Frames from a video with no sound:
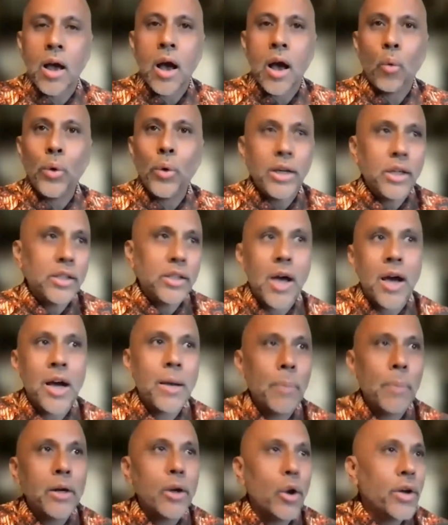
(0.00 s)
we could talk
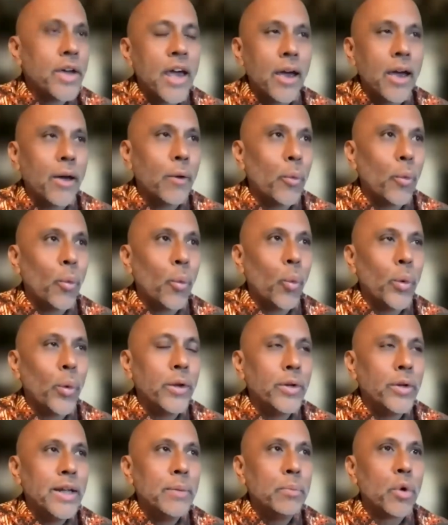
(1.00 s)
about, okay, we
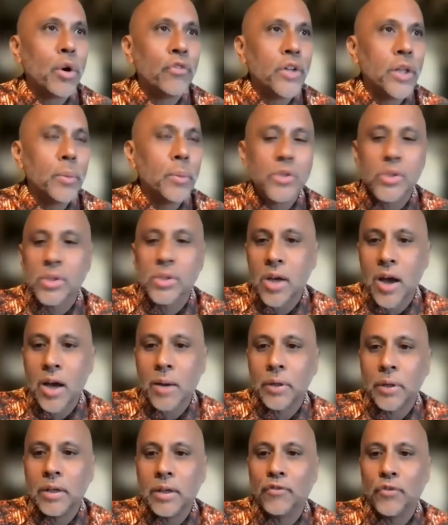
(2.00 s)
need more Filipinos to talk,
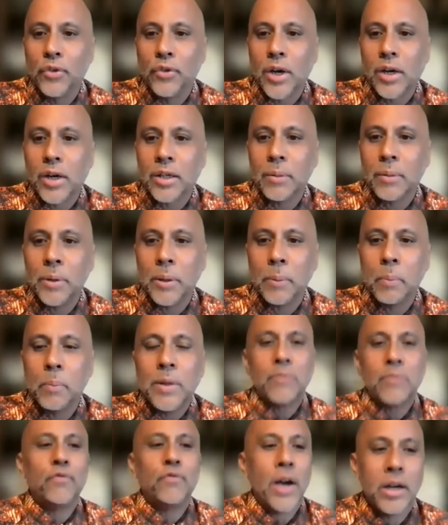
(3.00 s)
but if you're not going to be
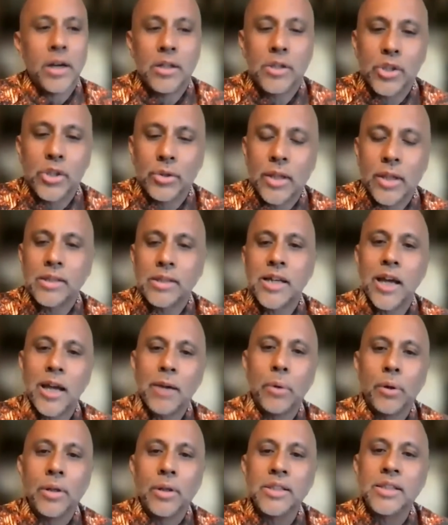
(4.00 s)
invited to that
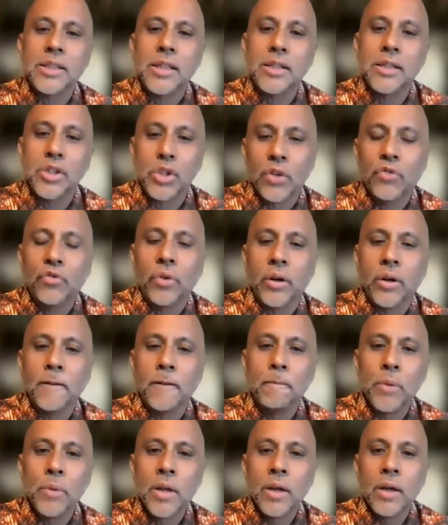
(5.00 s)
table, it's it's different.
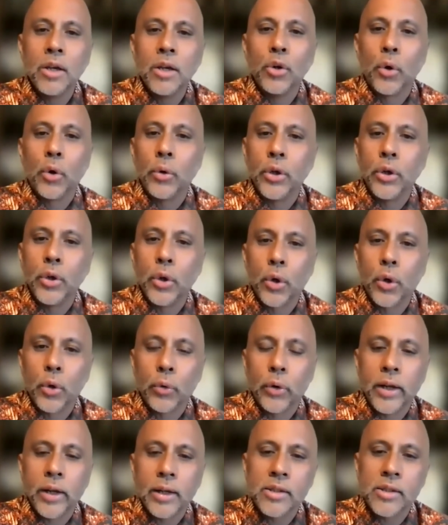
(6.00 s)
You're you're
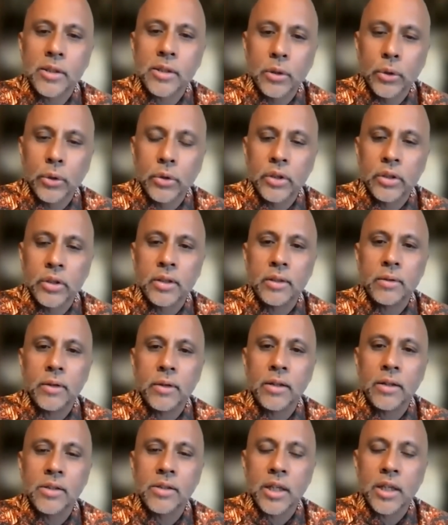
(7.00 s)
already excluded and,
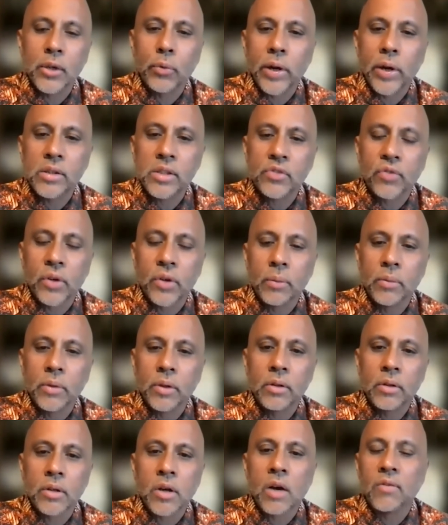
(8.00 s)
and erased from
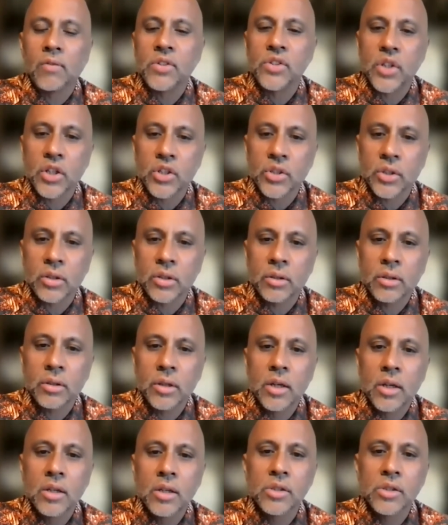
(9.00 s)
the conversation.
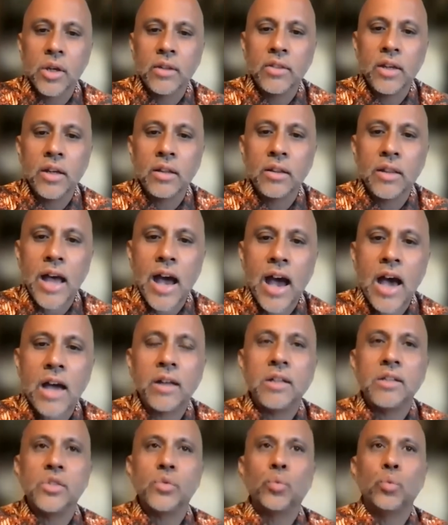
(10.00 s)
So I think that
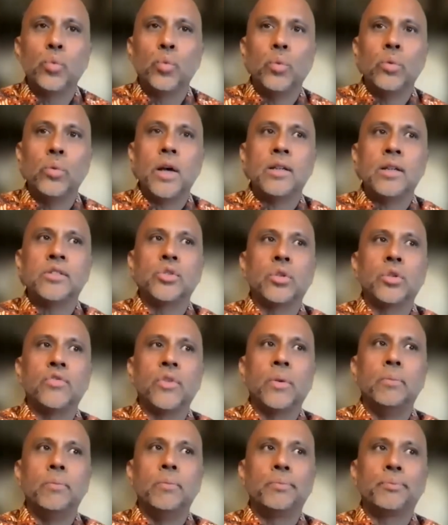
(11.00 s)
is a sort of
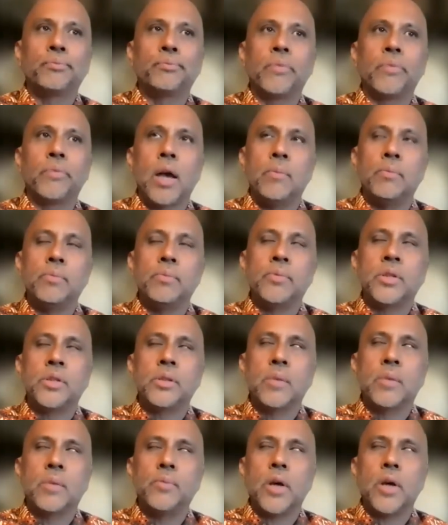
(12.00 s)
a, I'm,
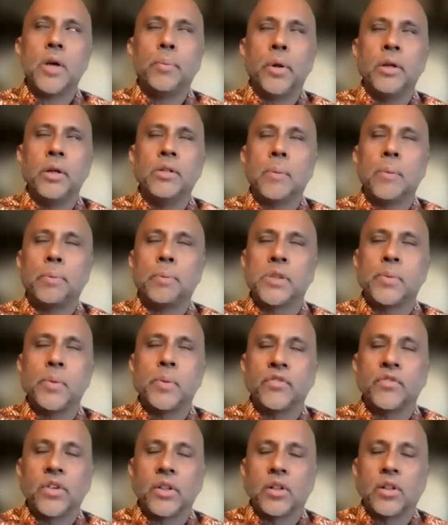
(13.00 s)
I'm putting in the
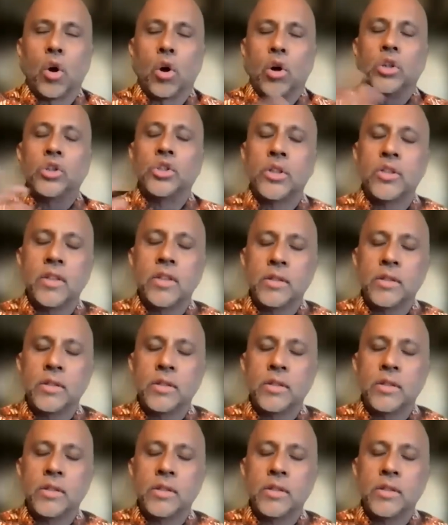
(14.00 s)
perspective a larger